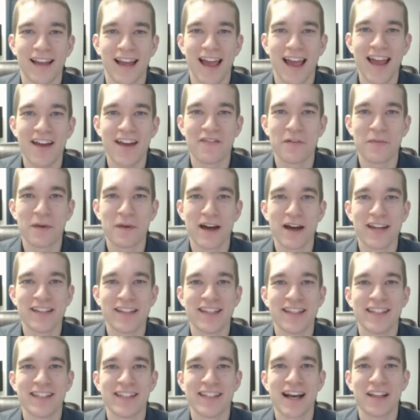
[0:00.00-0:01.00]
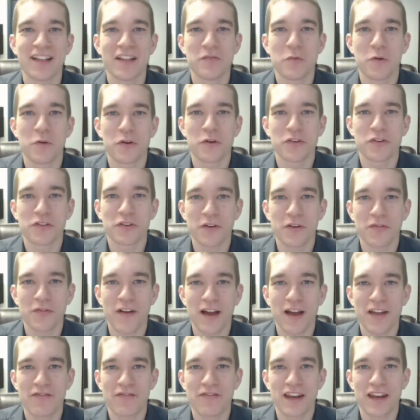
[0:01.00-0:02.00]
Hey everybody, this is Alan Moore,
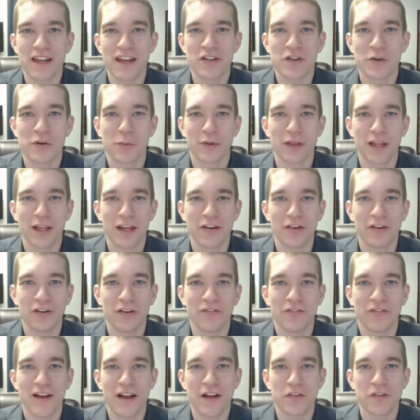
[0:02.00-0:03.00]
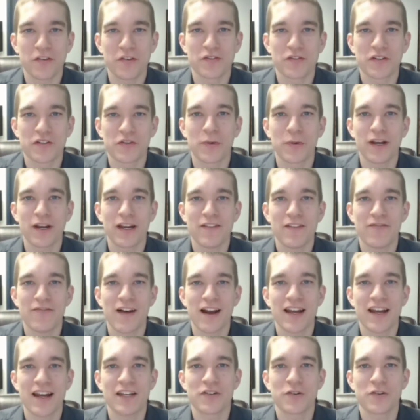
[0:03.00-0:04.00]
certified financial planner and founder of Serenity
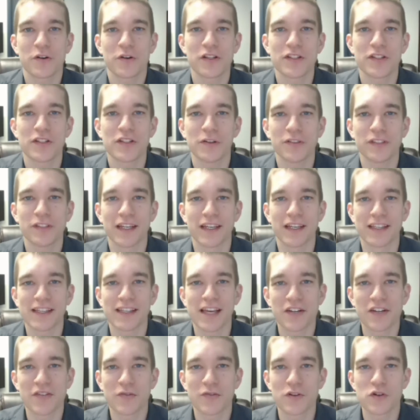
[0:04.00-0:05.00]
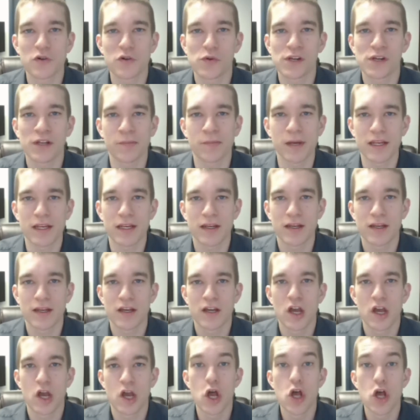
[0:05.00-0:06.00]
Financial Consulting. Thanks for joining me.
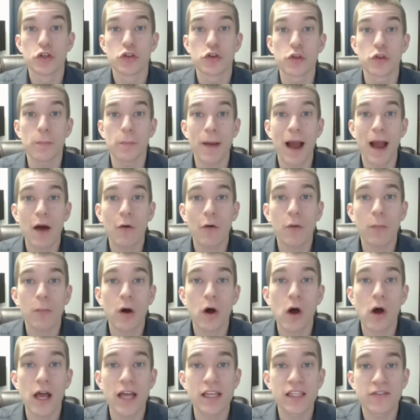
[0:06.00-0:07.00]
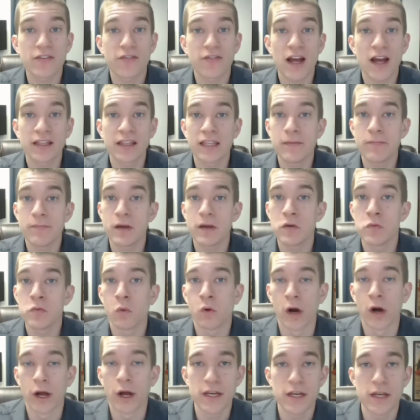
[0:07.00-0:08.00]
So the Powerball has finally been
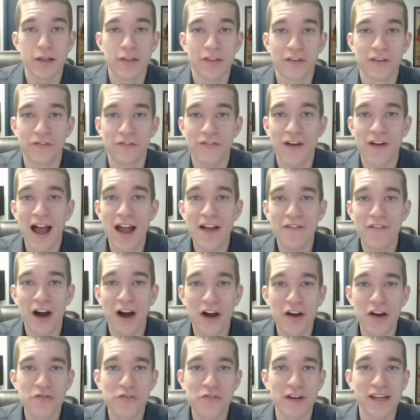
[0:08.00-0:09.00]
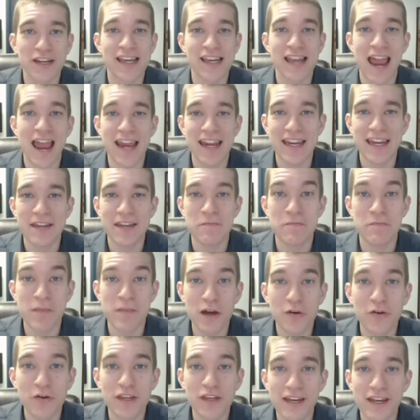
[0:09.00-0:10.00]
won. The $580
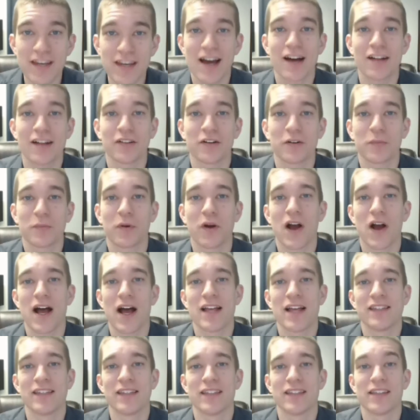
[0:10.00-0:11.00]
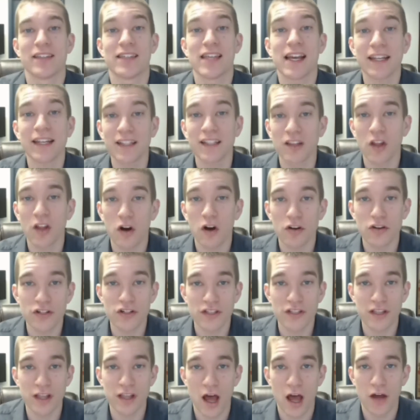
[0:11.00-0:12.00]
million prize is the second
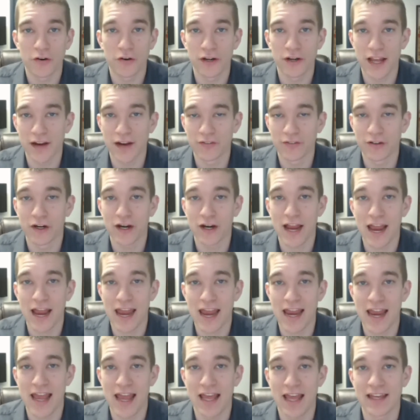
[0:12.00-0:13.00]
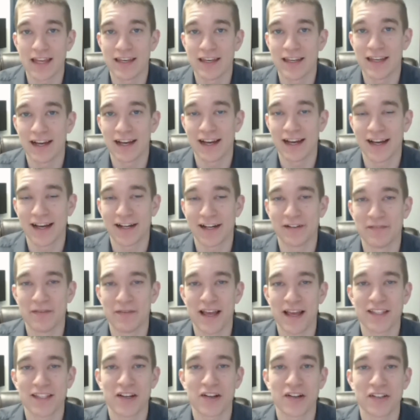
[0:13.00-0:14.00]
largest lottery ever and
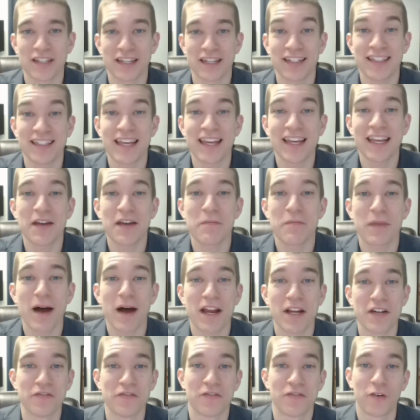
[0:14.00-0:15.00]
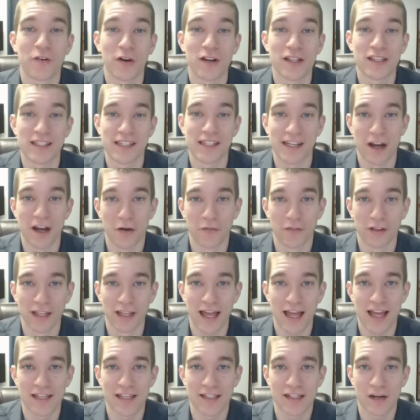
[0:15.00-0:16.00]
has caused a ticket buying frenzy over the
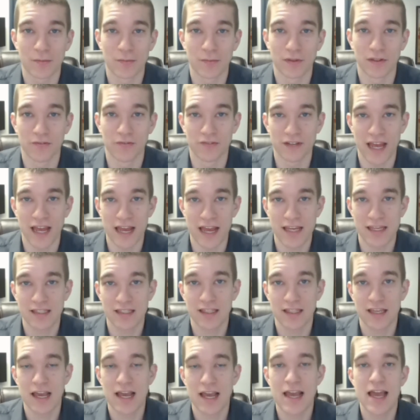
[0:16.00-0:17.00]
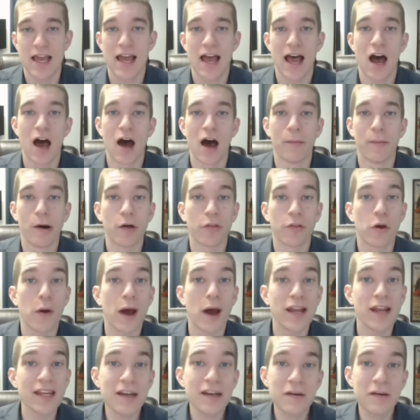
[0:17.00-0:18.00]
last couple of days. Although
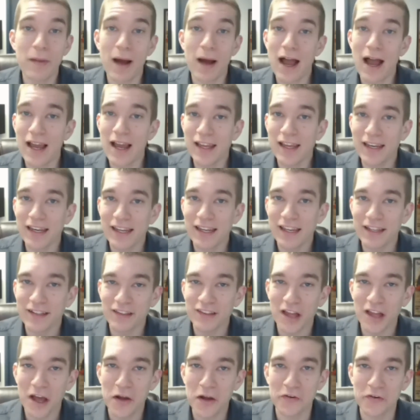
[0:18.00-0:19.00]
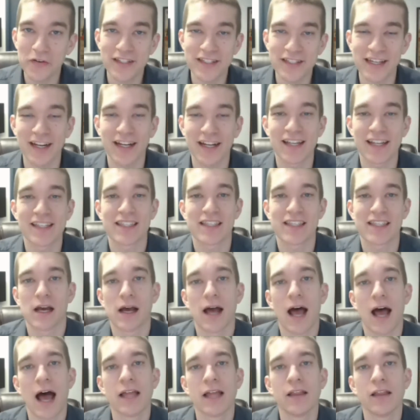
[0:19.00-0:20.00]
I didn't buy any lottery tickets,
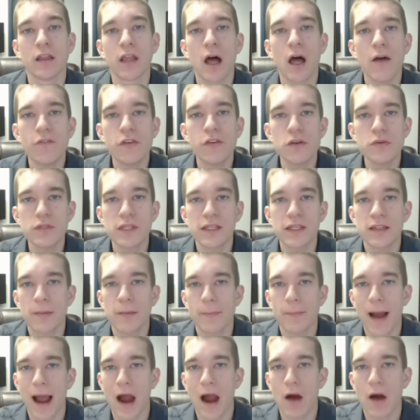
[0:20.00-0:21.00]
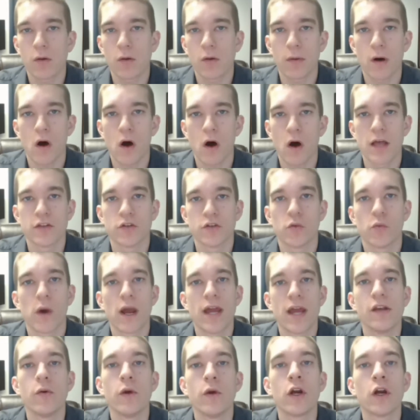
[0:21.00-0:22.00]
I love using the Powerball as a
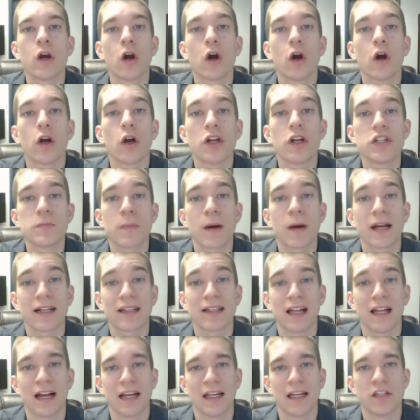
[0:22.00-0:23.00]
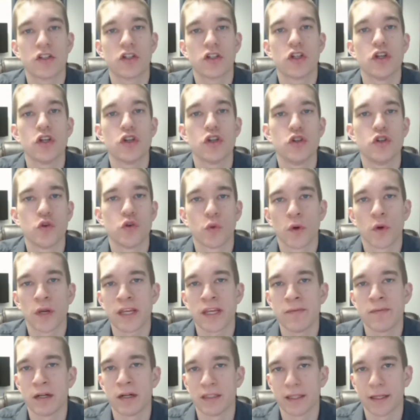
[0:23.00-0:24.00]
way to encourage my clients to
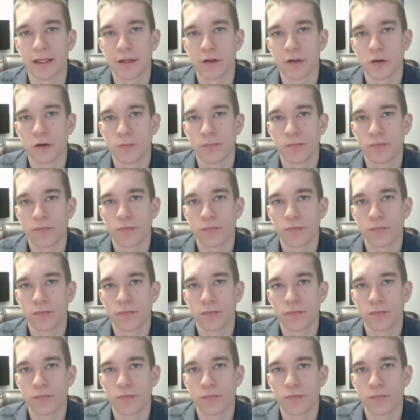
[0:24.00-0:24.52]
dream a little.